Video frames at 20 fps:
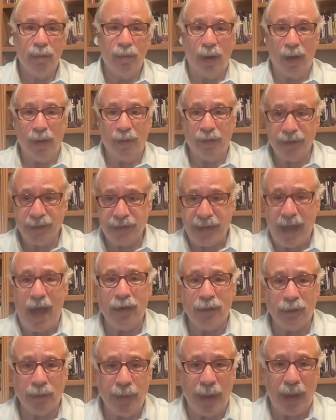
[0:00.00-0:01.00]
Well, the
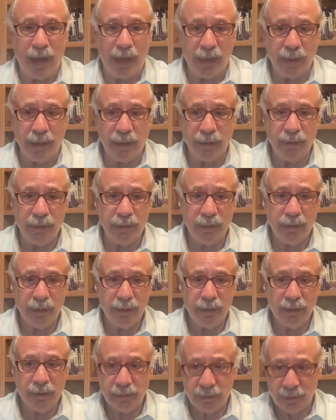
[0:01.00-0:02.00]
Taliban
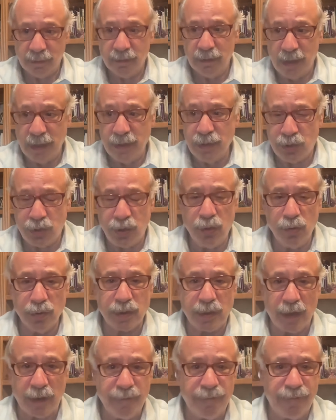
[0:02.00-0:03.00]
is
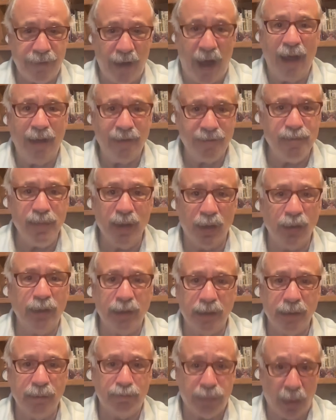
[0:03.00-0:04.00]
using 5
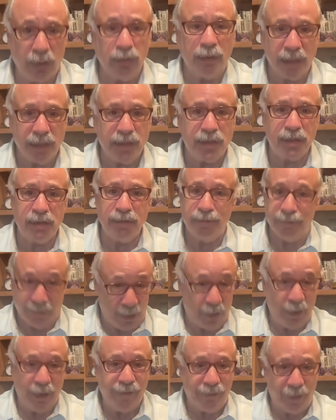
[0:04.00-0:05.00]
million bullets
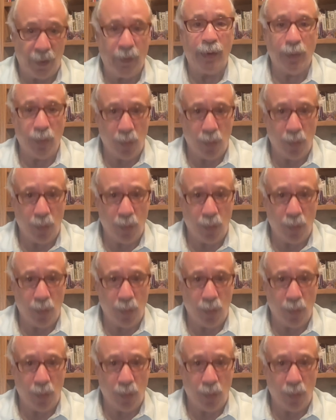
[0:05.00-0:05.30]
very, very